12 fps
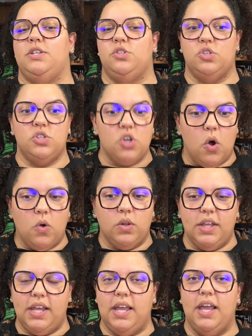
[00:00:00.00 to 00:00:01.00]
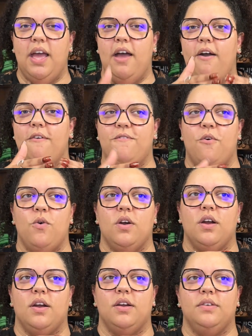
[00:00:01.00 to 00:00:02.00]
solely
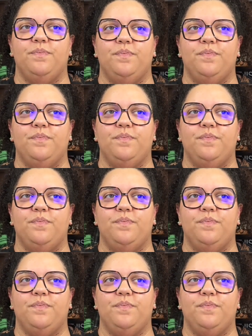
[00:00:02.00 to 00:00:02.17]
for